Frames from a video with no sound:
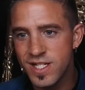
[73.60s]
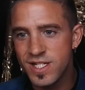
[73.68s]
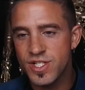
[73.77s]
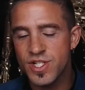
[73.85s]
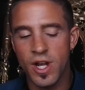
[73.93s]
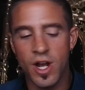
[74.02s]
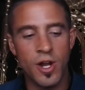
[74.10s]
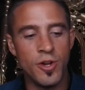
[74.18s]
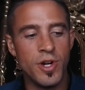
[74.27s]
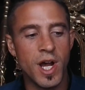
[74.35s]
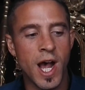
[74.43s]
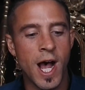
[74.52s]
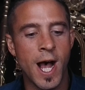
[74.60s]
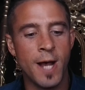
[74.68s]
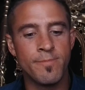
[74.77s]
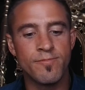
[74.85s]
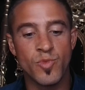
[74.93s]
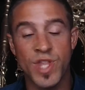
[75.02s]
So,
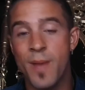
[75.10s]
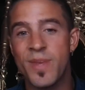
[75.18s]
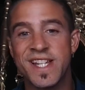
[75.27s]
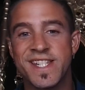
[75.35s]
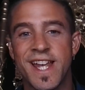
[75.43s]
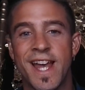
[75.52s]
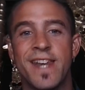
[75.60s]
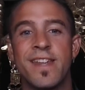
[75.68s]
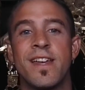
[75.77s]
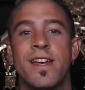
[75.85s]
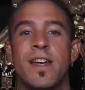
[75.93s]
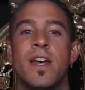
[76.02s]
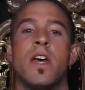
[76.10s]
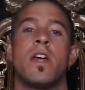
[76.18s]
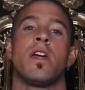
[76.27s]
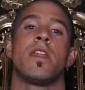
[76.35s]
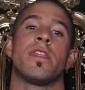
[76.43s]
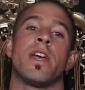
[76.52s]
with that being said,
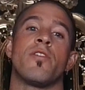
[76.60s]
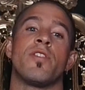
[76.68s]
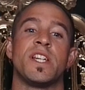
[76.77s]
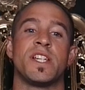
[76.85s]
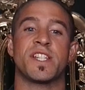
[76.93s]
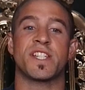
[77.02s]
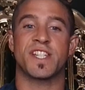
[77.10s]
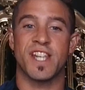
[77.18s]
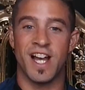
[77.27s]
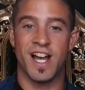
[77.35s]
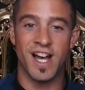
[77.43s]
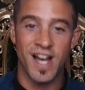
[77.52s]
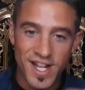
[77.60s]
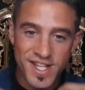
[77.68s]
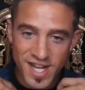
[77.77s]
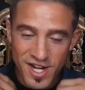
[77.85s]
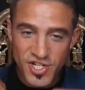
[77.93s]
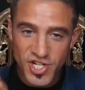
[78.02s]
there is a
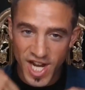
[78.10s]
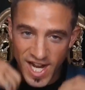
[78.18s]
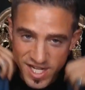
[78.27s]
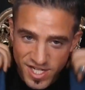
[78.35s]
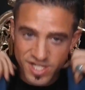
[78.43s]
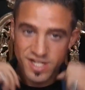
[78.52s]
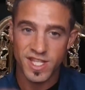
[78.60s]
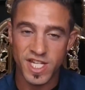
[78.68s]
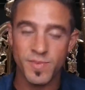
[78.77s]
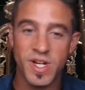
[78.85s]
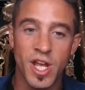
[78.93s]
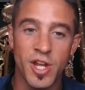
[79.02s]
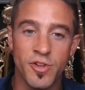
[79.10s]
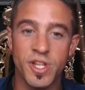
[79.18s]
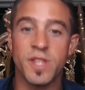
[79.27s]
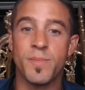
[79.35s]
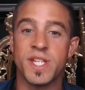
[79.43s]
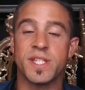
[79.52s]
ton of change that's been going on in the
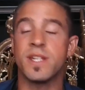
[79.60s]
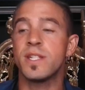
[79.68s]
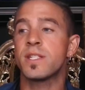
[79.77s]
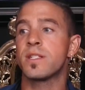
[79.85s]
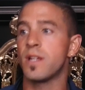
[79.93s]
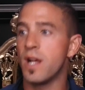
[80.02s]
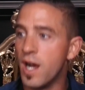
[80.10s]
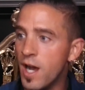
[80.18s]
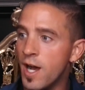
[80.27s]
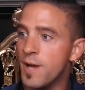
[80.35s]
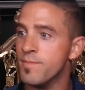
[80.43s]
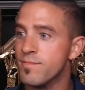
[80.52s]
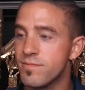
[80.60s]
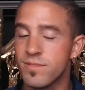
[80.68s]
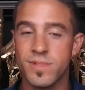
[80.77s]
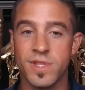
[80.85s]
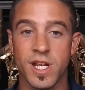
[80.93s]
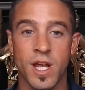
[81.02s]
business.
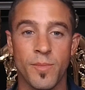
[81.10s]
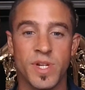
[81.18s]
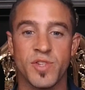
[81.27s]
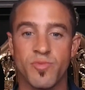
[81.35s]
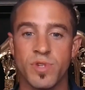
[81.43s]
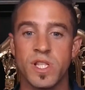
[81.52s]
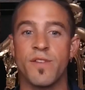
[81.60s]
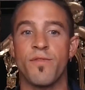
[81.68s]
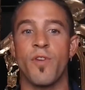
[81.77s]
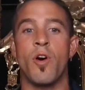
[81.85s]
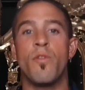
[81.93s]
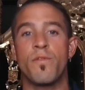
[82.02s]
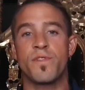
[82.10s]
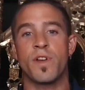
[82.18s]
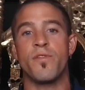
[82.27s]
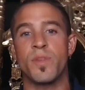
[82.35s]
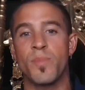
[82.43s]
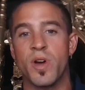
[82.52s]
The company's really evolved over
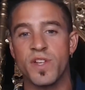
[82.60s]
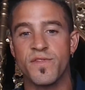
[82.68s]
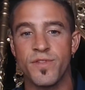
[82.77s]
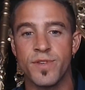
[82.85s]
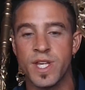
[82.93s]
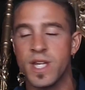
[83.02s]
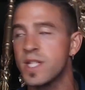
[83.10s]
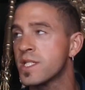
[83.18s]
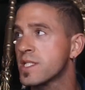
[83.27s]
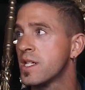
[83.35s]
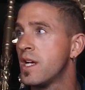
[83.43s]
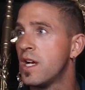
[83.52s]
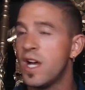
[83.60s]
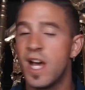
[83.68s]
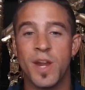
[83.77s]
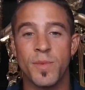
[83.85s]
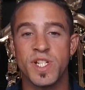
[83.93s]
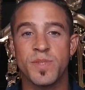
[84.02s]
the past few years,
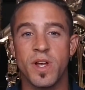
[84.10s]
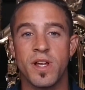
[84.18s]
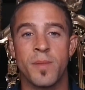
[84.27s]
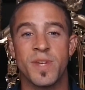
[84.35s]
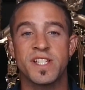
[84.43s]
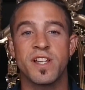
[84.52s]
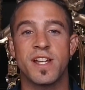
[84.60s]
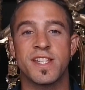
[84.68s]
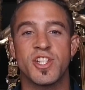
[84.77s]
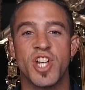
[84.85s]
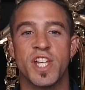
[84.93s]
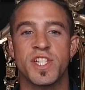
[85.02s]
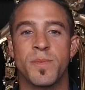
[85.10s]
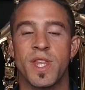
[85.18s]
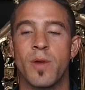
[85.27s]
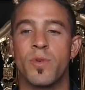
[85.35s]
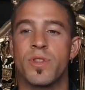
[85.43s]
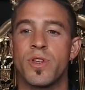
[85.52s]
and I'm excited to share some of that
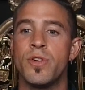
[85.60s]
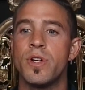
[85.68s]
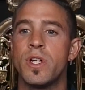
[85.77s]
with you.